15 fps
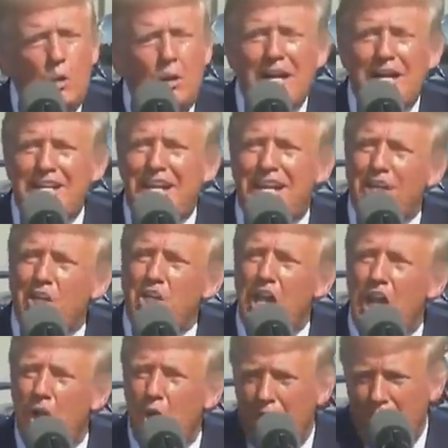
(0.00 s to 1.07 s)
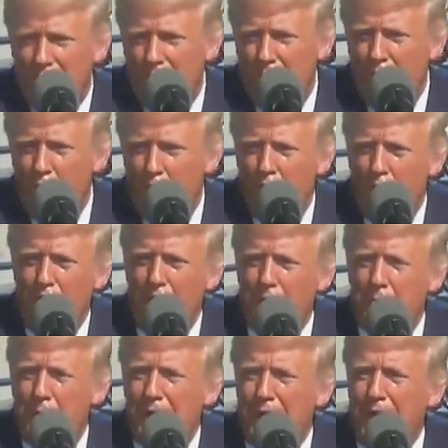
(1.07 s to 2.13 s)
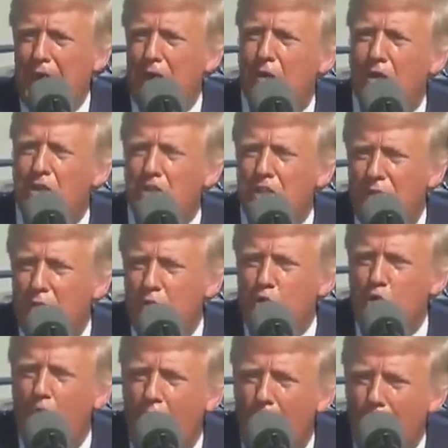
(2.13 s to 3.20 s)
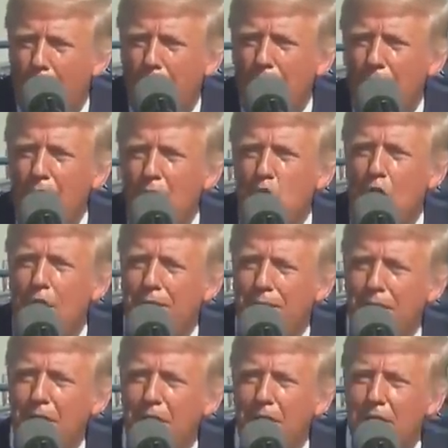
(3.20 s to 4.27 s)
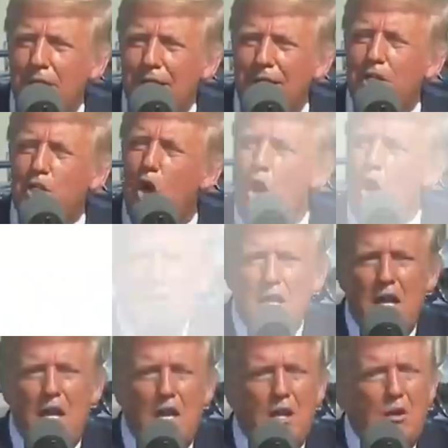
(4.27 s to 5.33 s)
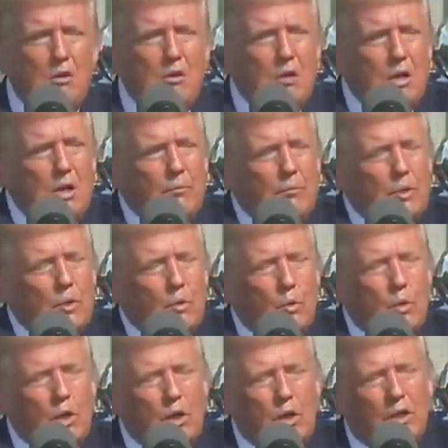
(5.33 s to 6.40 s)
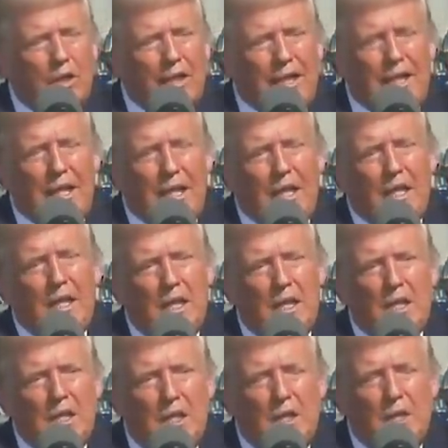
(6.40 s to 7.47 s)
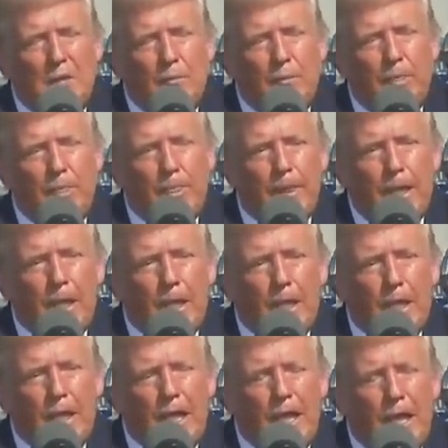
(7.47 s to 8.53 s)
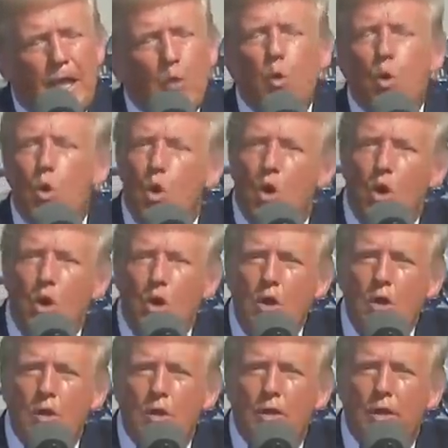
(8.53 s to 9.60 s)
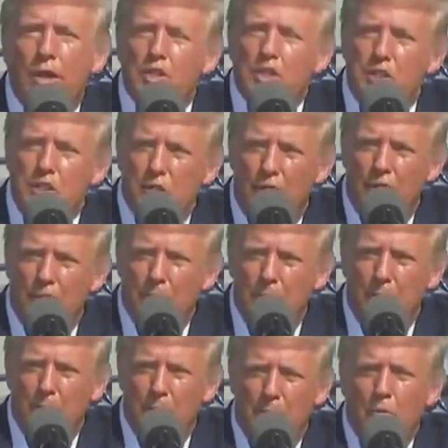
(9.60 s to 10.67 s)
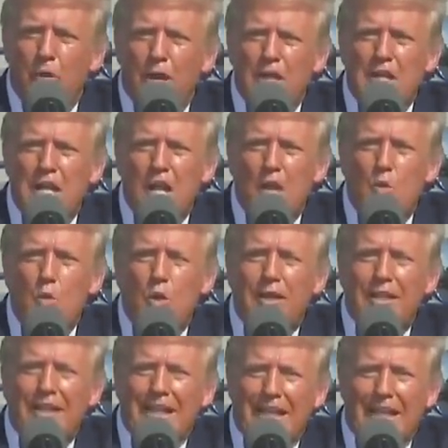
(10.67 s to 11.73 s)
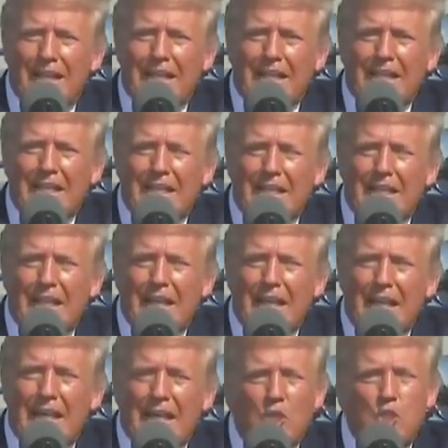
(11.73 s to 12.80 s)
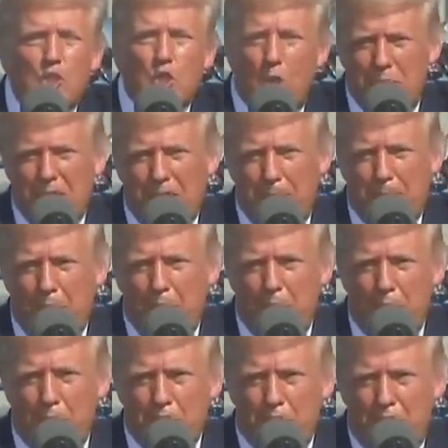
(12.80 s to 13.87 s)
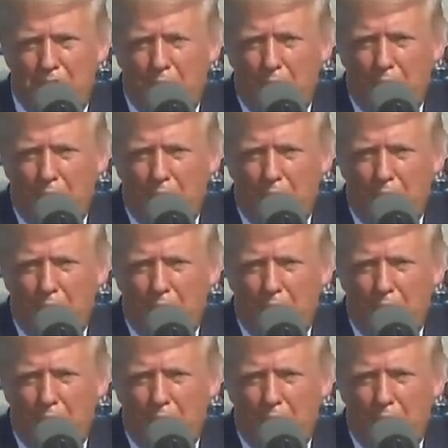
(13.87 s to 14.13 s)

When I take a shower, I can have water hit my hair instead of drop, drop. It's hard right now. We are leading a war, that's incredible, but right now we're leading in so many polls that